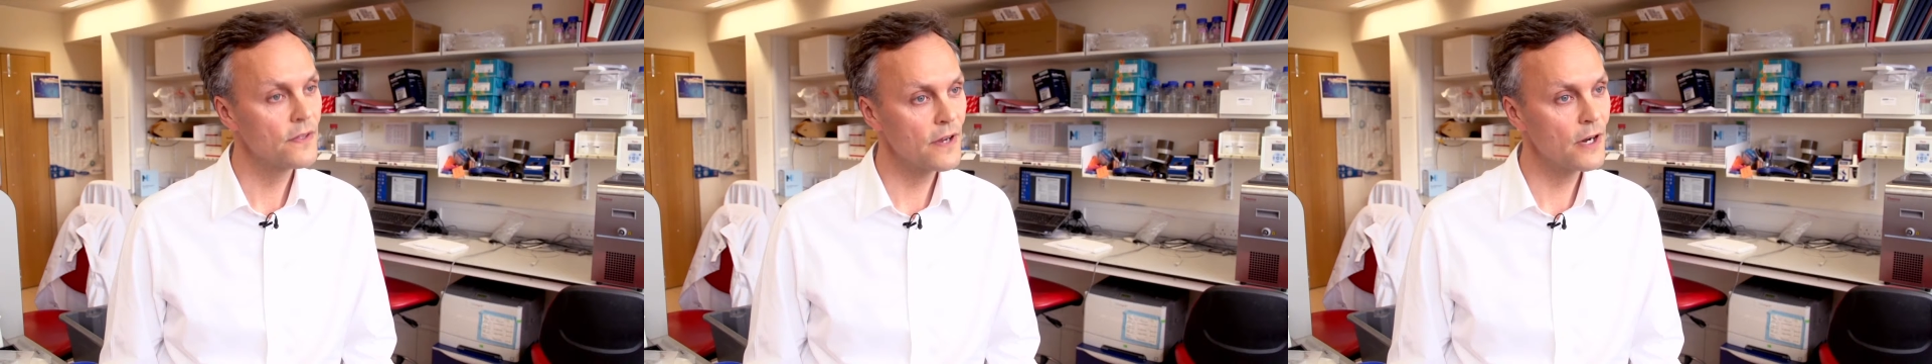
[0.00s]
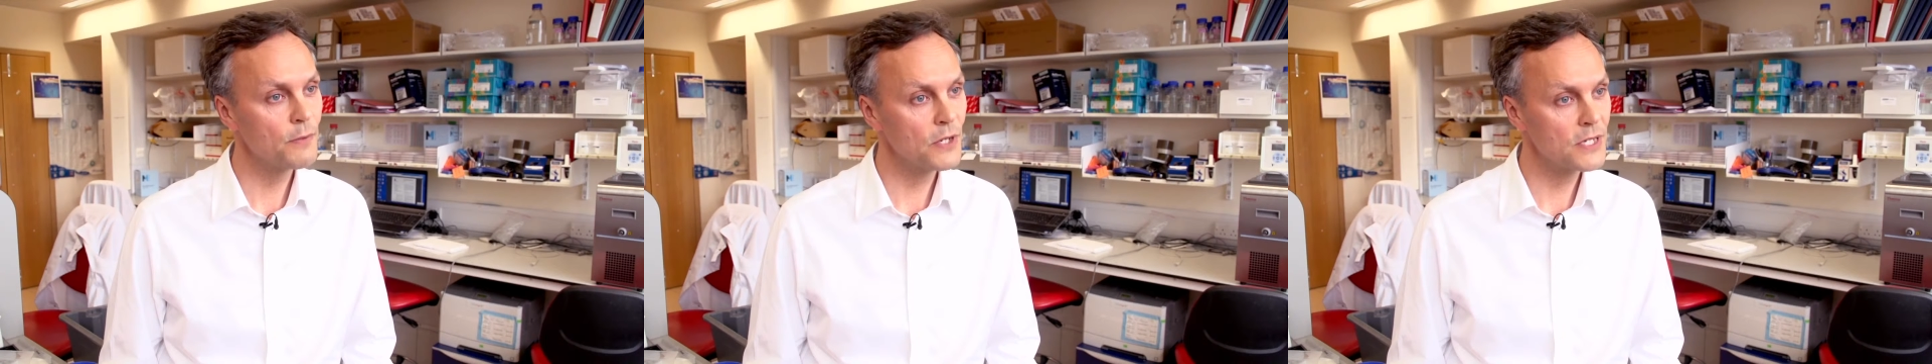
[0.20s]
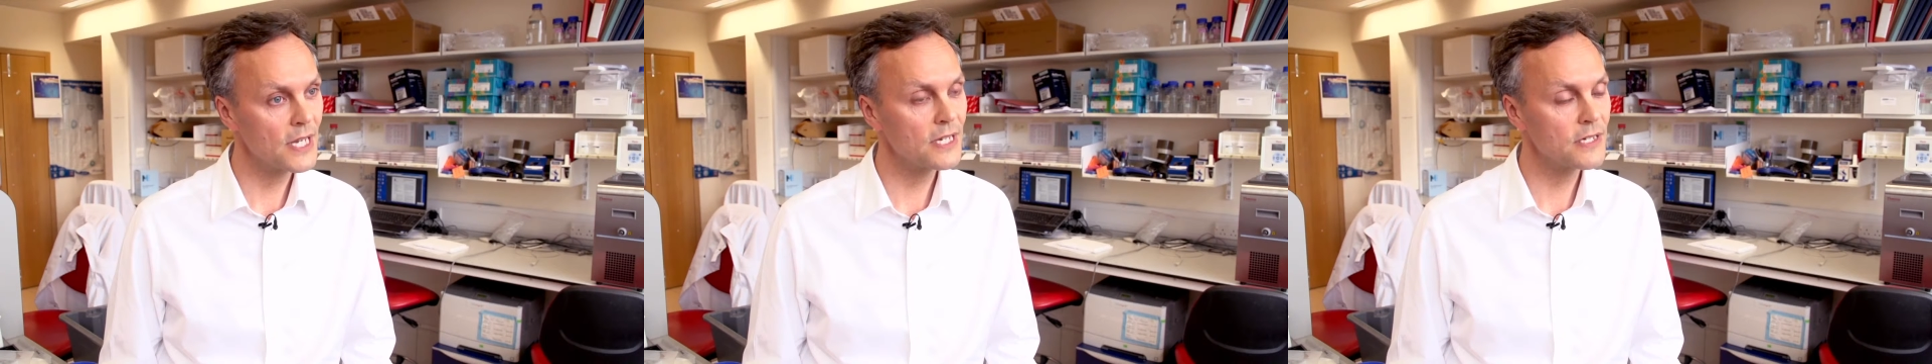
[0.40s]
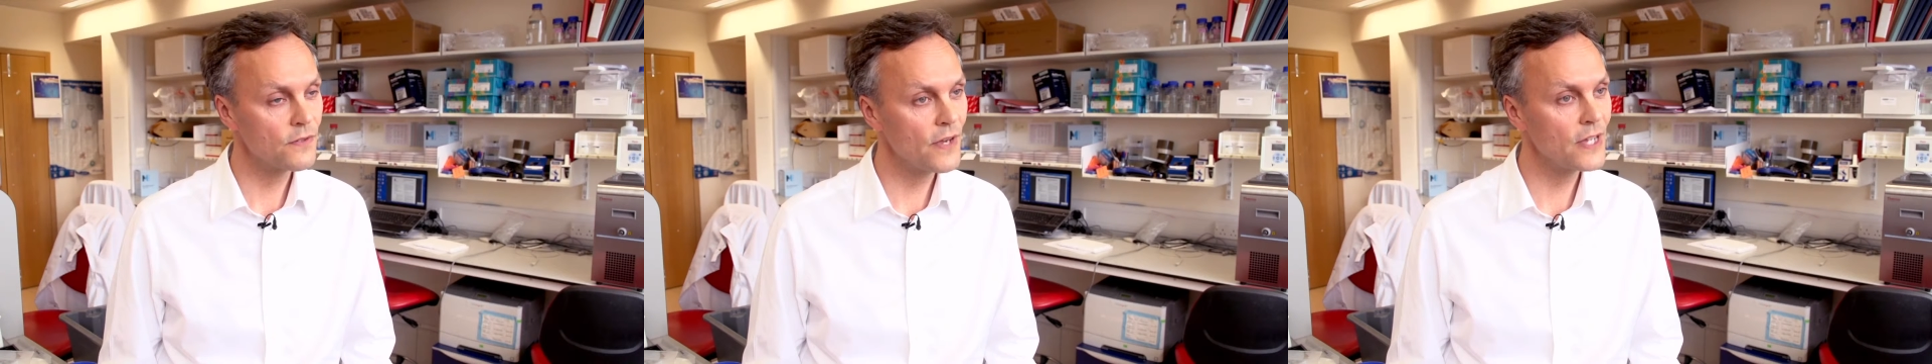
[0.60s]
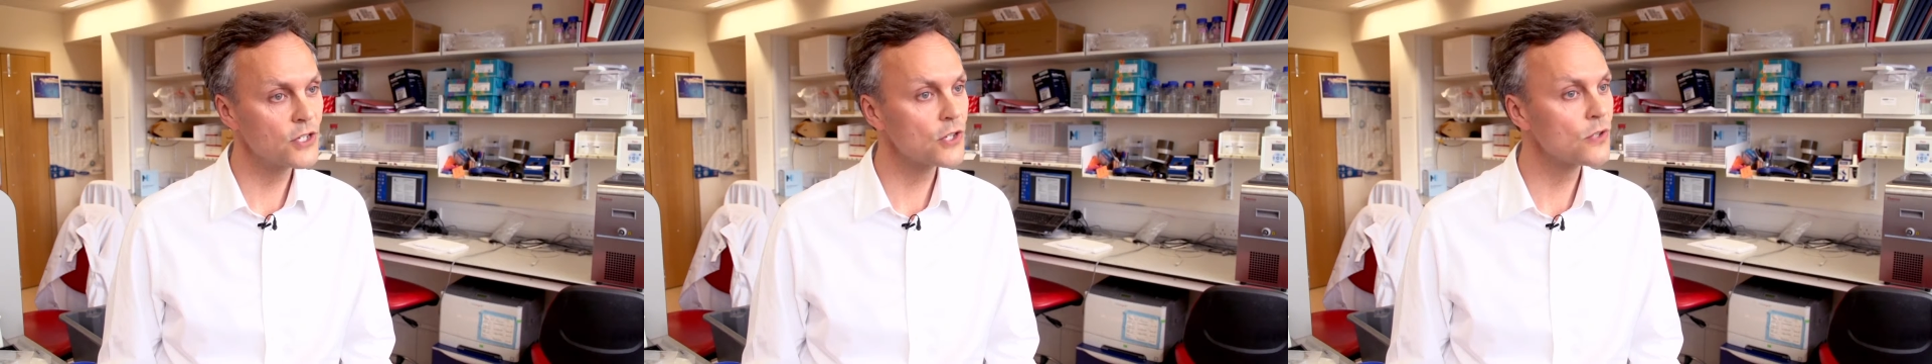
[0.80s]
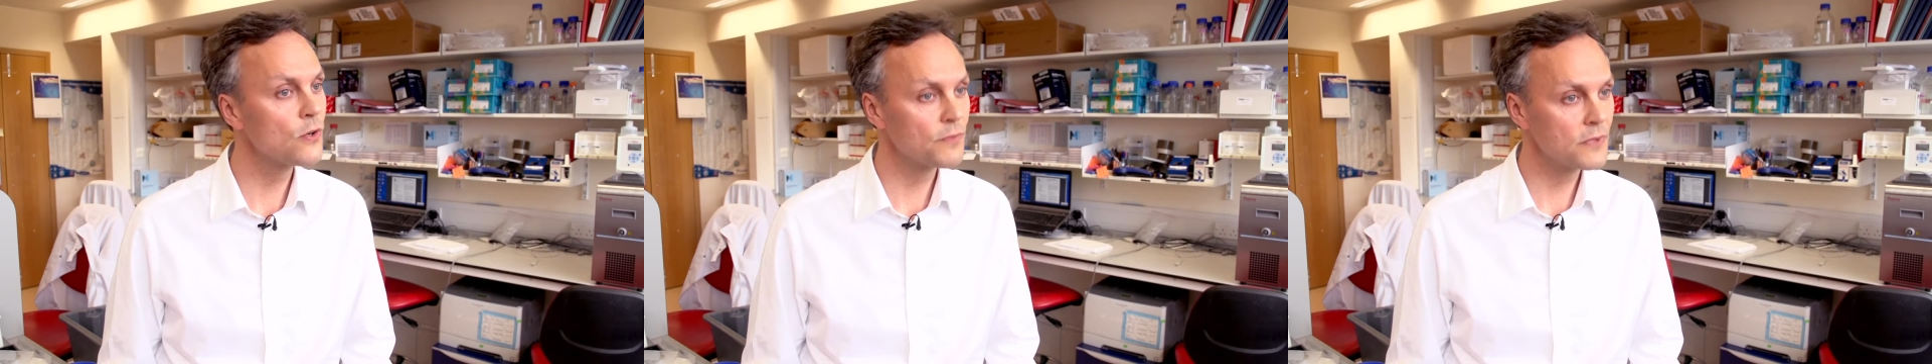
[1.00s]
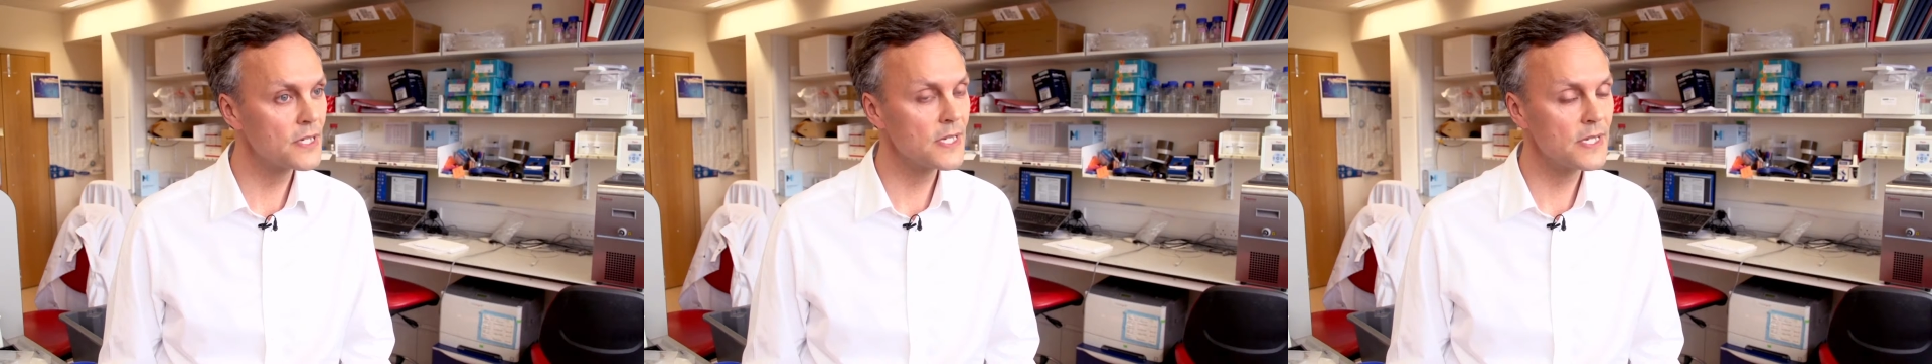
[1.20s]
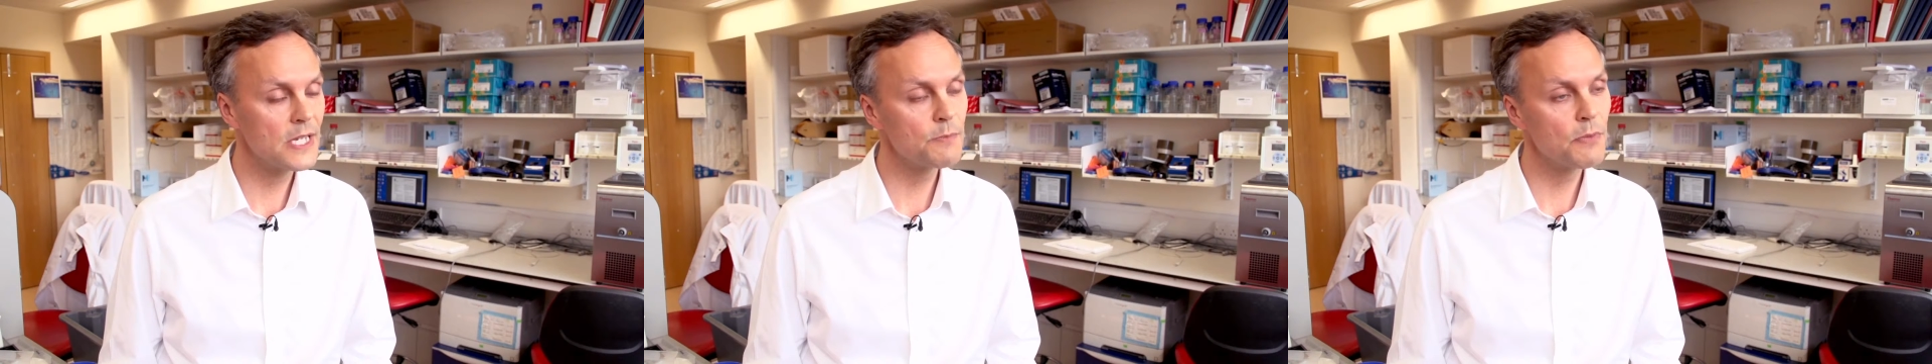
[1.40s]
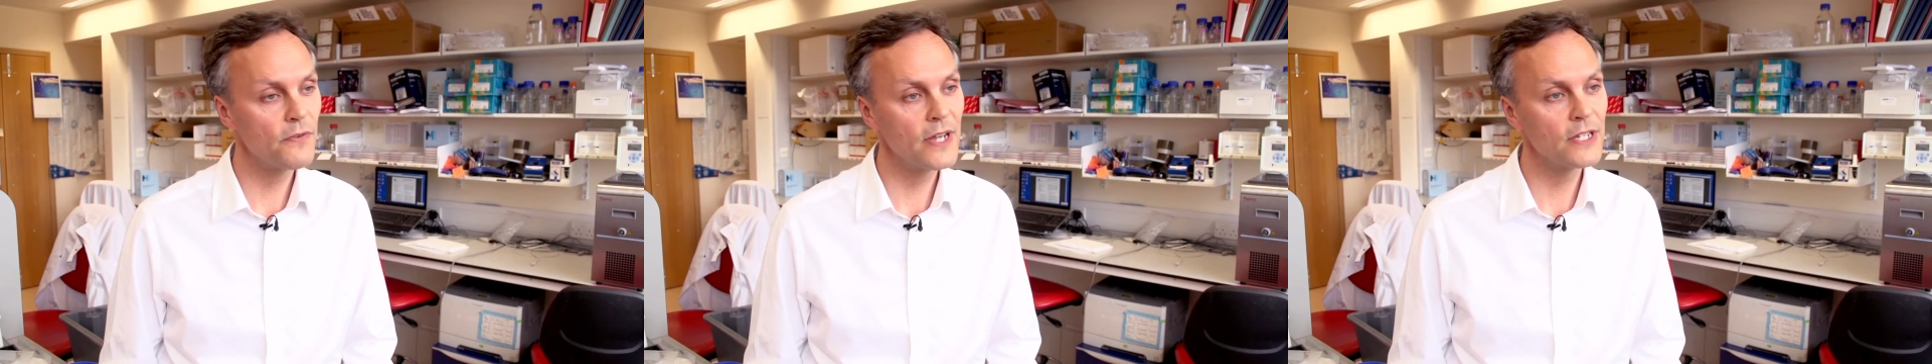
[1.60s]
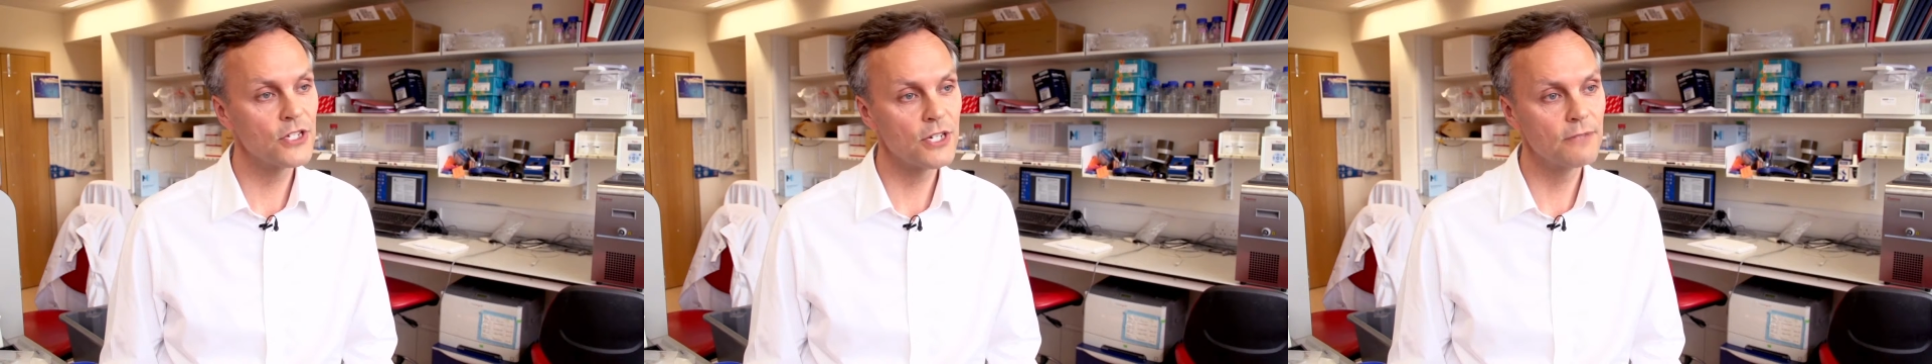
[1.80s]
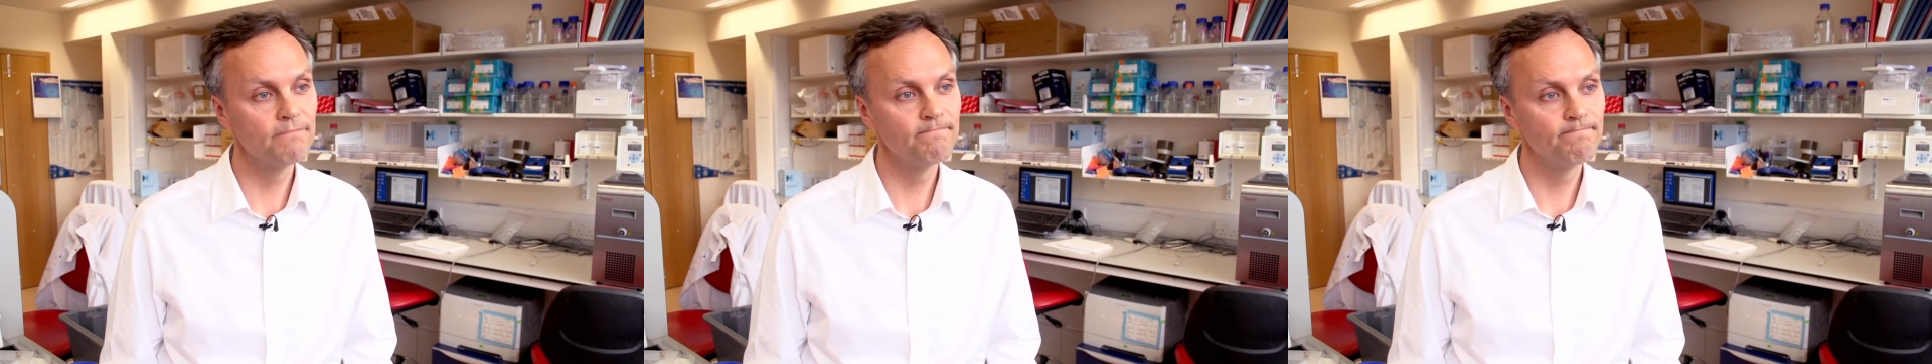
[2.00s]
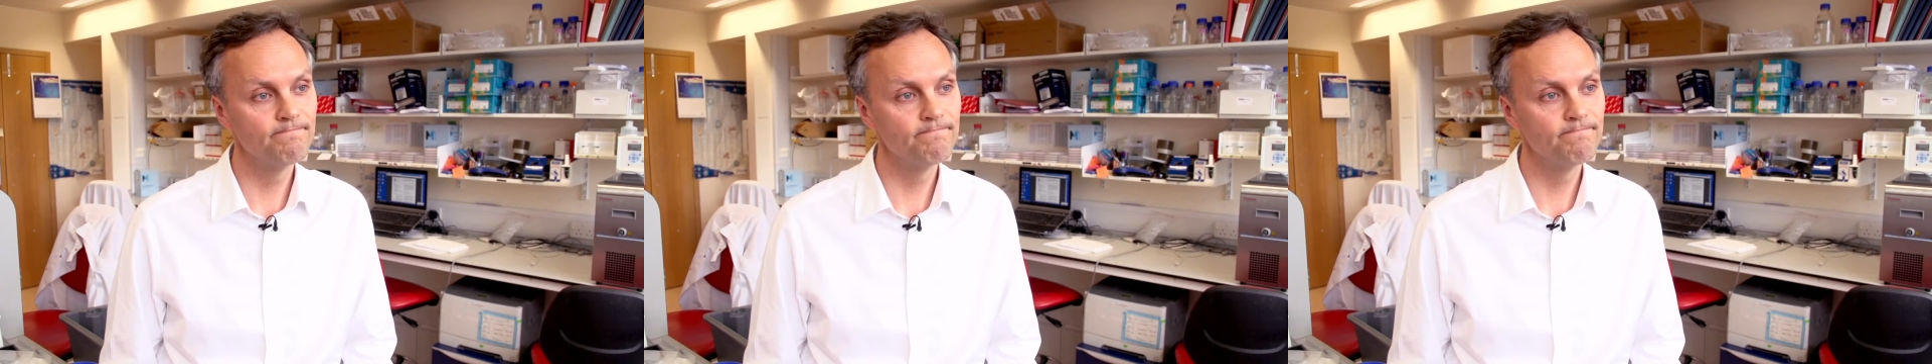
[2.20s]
therapeutic intervention or disease prevention.